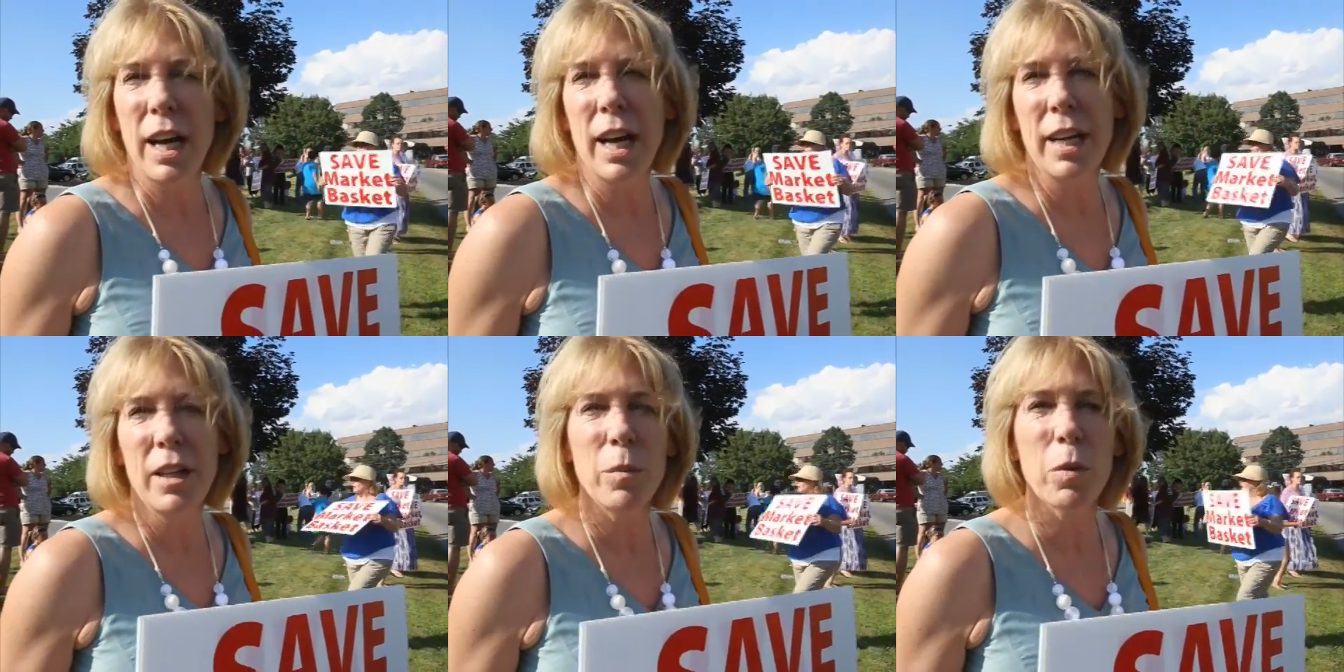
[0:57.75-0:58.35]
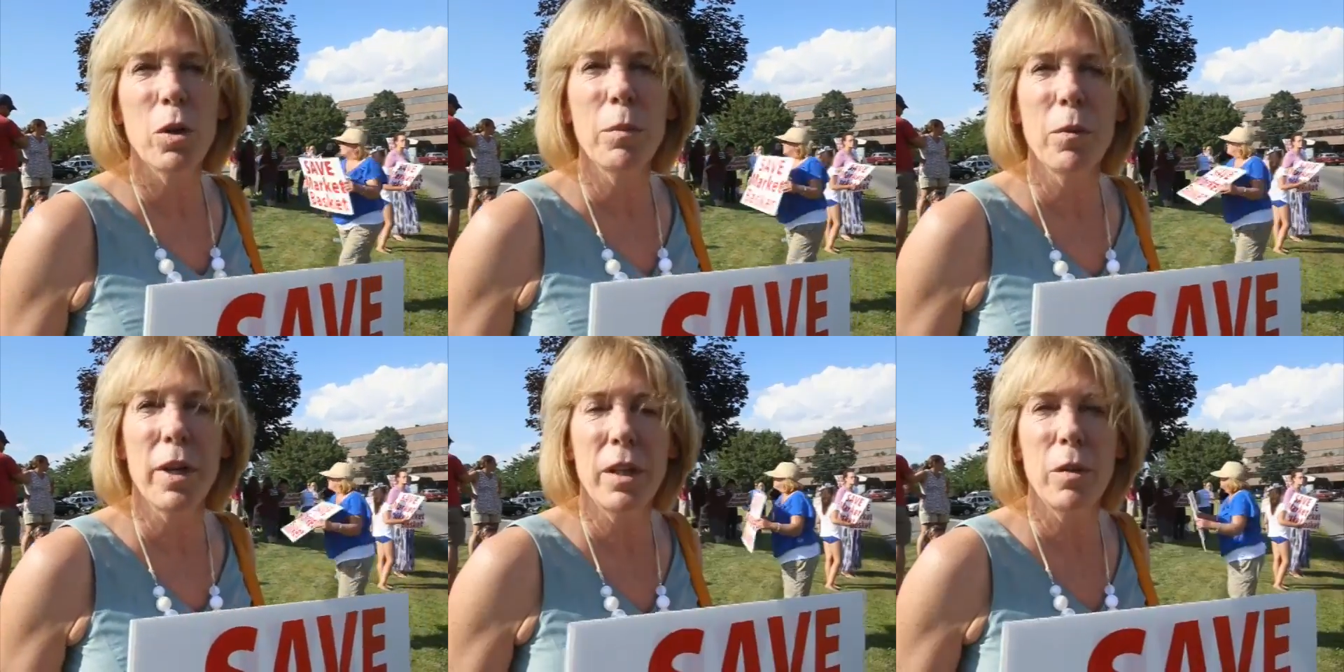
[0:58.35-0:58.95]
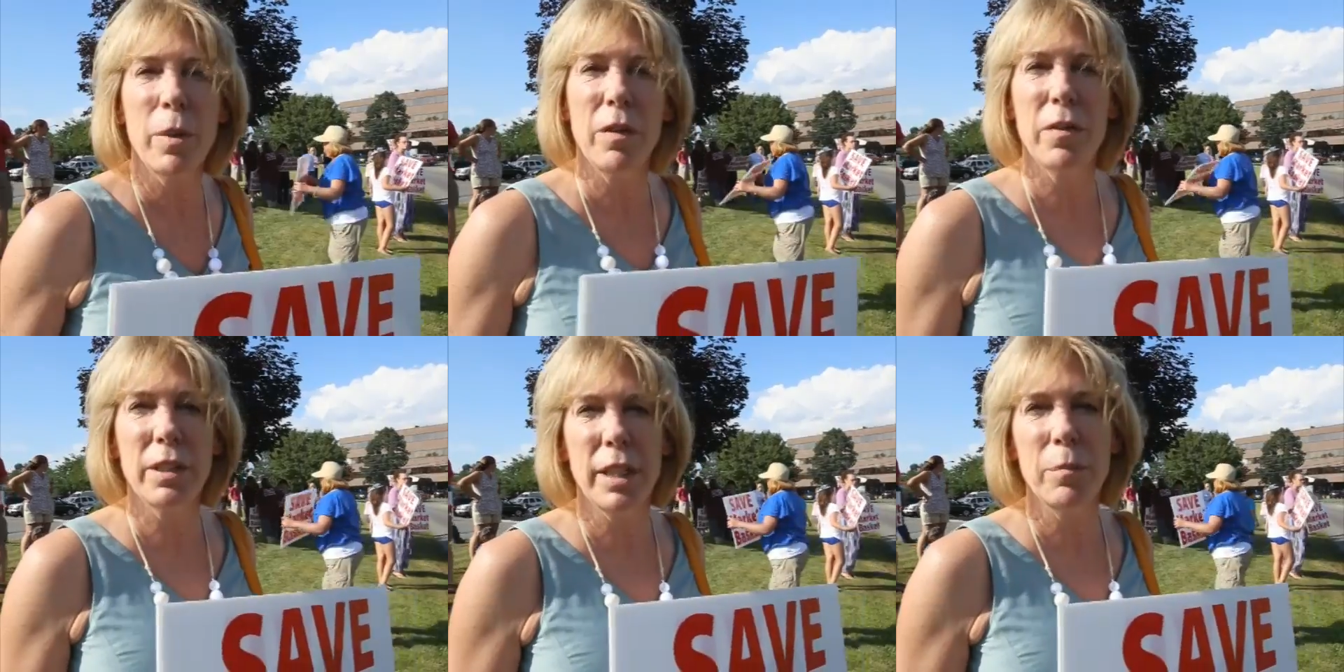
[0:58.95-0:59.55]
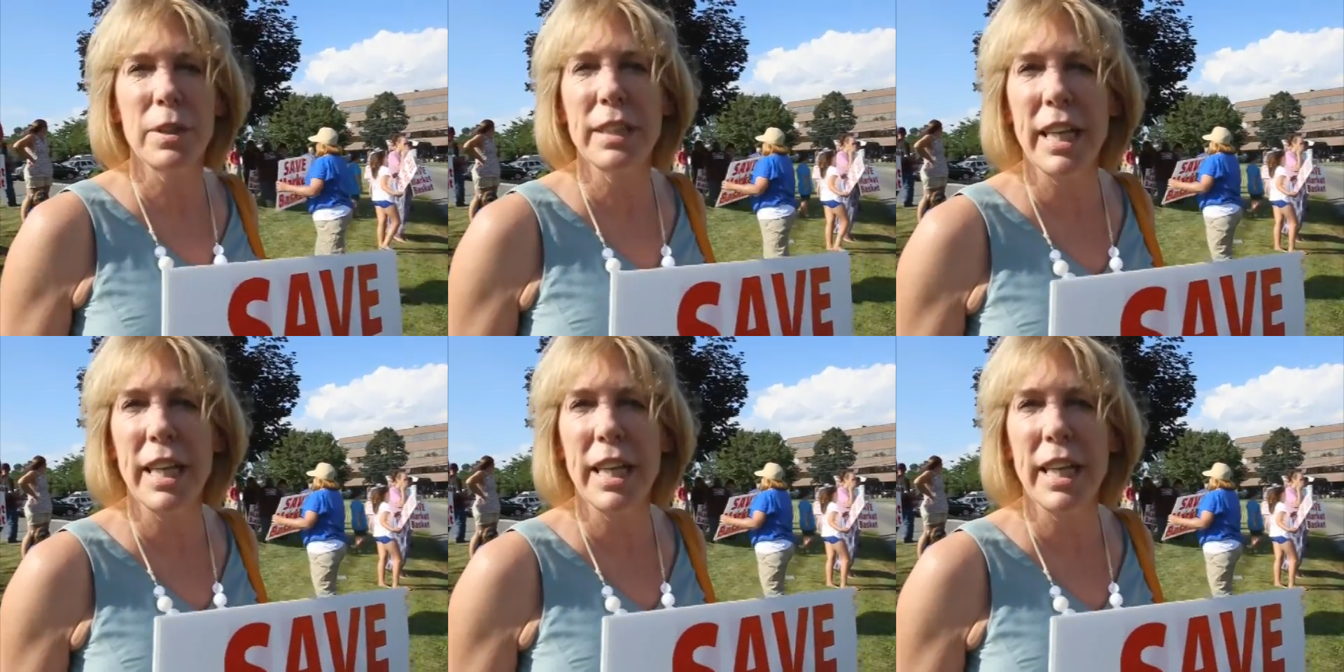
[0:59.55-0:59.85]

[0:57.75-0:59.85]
high unemployment rate in New Bedford, 10%.